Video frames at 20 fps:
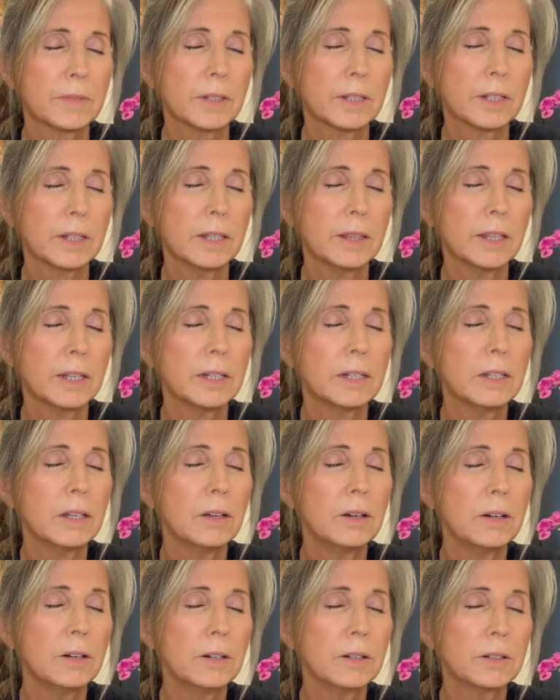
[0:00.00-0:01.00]
and then a
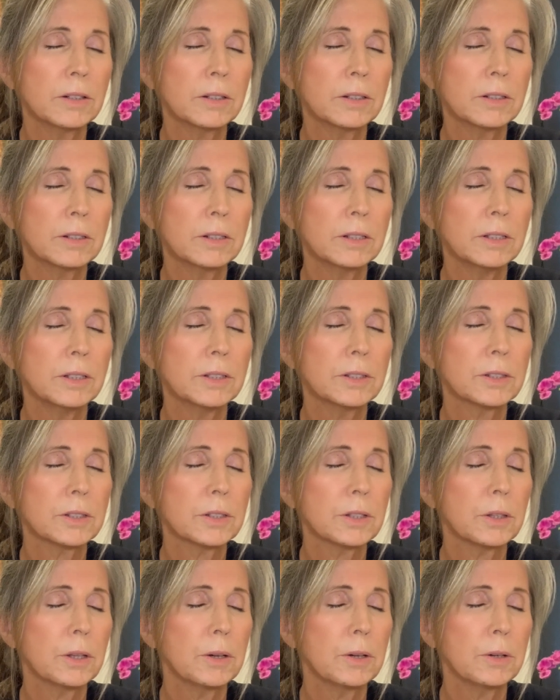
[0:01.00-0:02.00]
long,
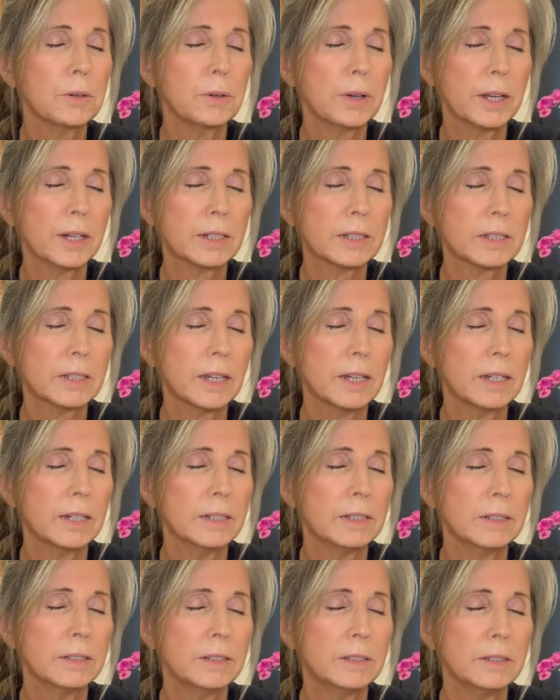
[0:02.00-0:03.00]
slow
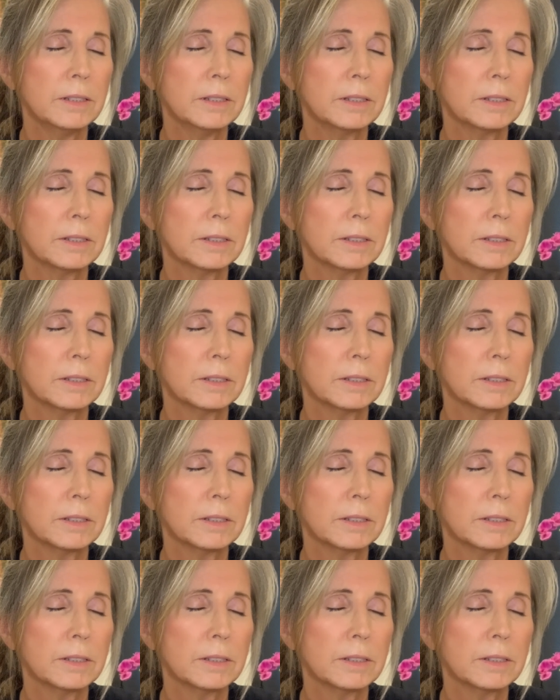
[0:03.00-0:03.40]
exhale.